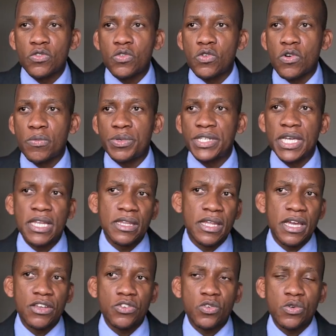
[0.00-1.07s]
who obtain
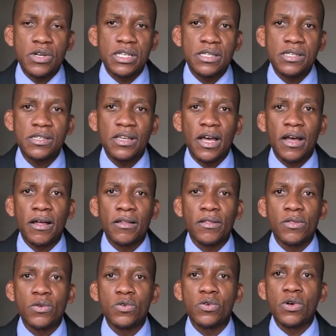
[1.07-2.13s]
their insurance
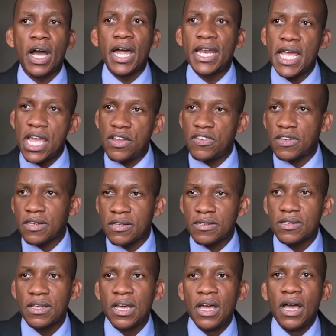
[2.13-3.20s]
through an
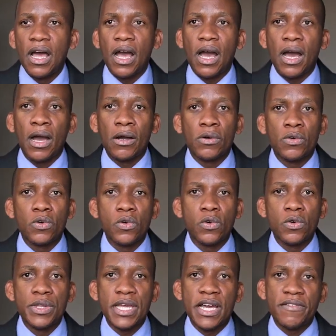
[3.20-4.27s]
agent
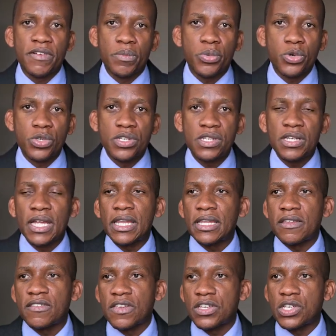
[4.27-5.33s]
who they have approached, and
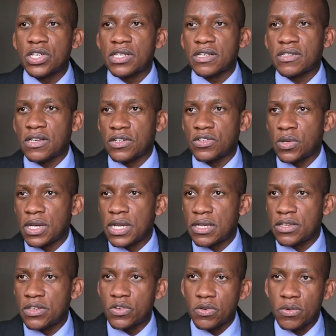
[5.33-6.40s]
this agent has actually
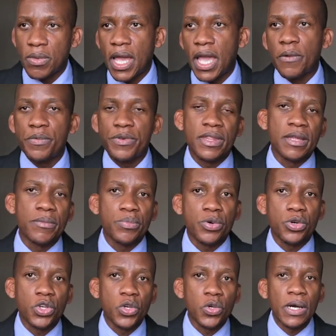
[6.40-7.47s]
helped them
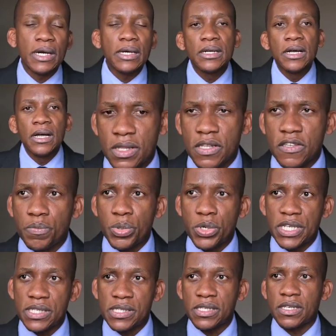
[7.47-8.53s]
procure this
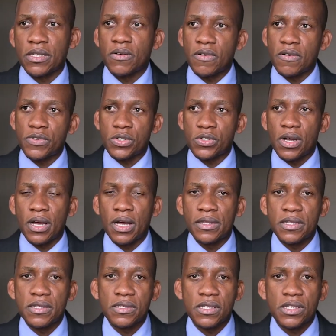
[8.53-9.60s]
policy,
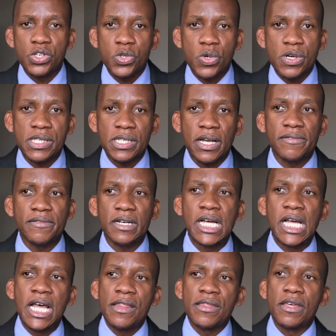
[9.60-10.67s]
this insurance cover.
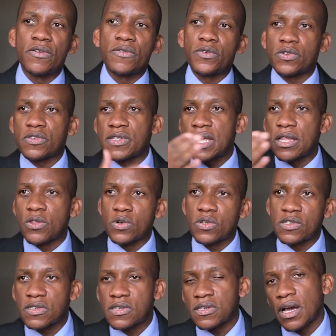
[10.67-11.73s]
Then, of course, there are
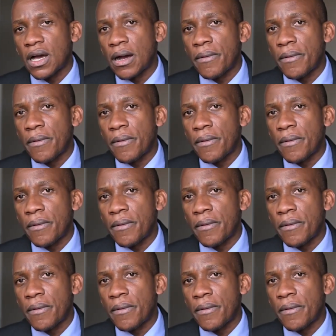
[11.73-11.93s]
those